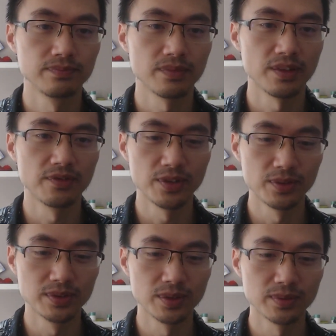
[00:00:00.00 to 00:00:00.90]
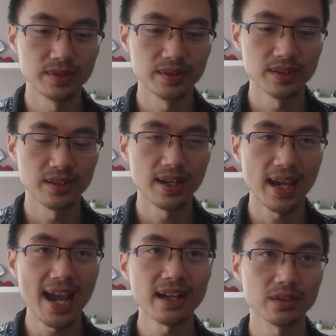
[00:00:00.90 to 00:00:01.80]
if you don't
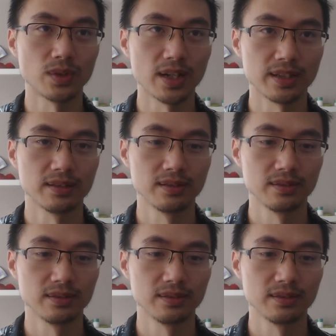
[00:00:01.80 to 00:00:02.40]
act right,